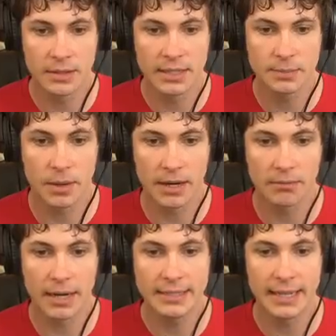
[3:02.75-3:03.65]
Let's park
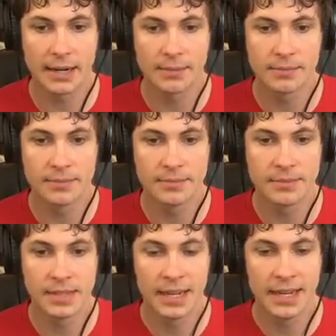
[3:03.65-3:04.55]
it right
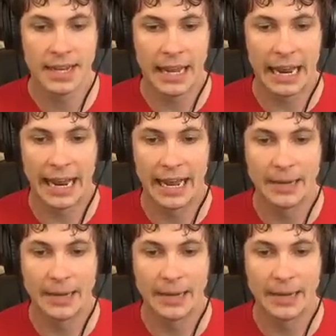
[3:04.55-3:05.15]
there.